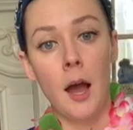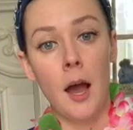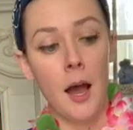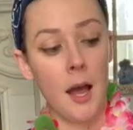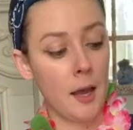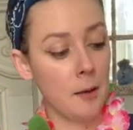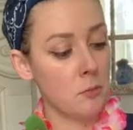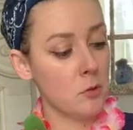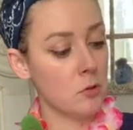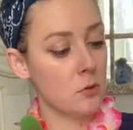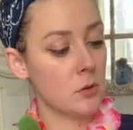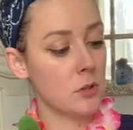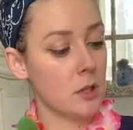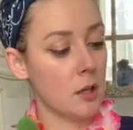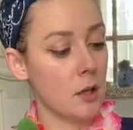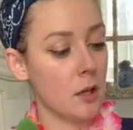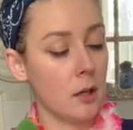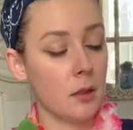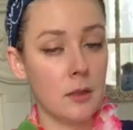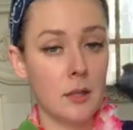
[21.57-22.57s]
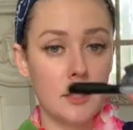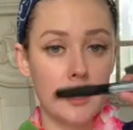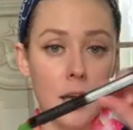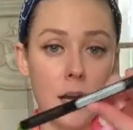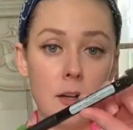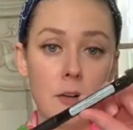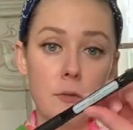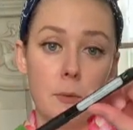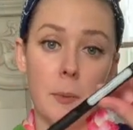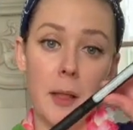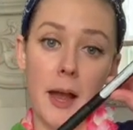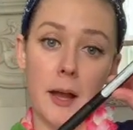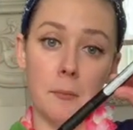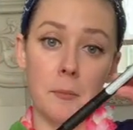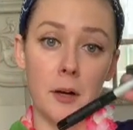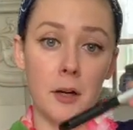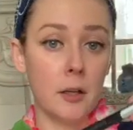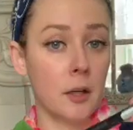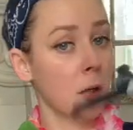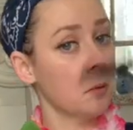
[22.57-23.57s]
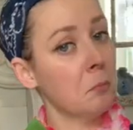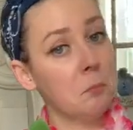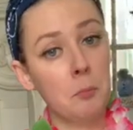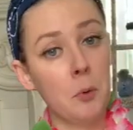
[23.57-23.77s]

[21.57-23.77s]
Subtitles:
I'm using this kind of a black marker,